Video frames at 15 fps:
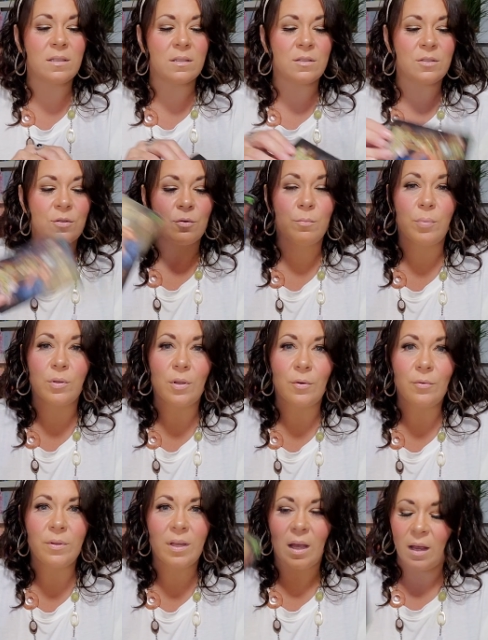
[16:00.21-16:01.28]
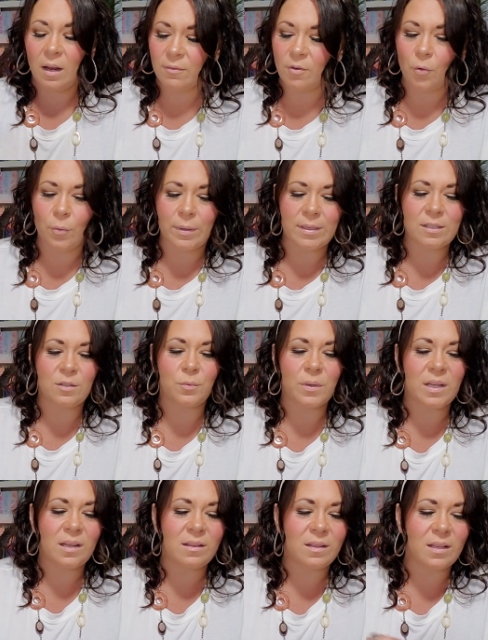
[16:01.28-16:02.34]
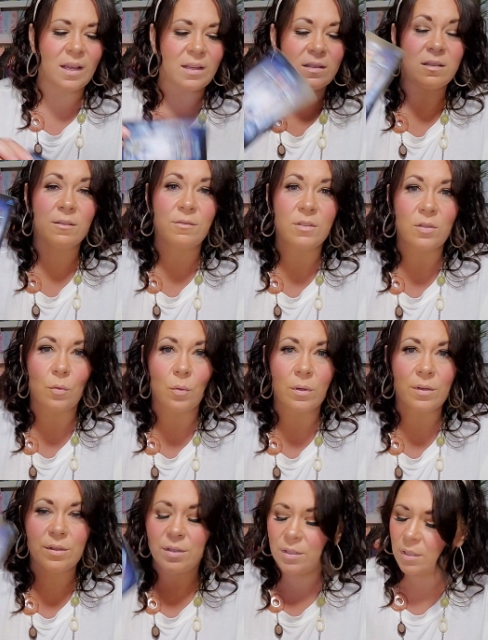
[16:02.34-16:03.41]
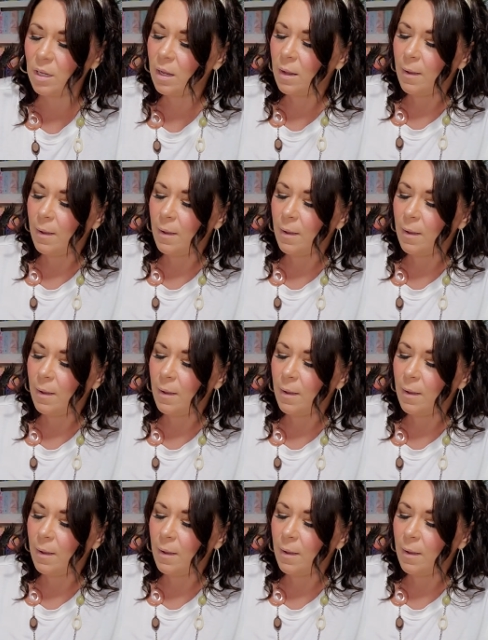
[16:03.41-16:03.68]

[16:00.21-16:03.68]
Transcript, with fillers: And so below the Eight of Coins, we get the Ace of Swords.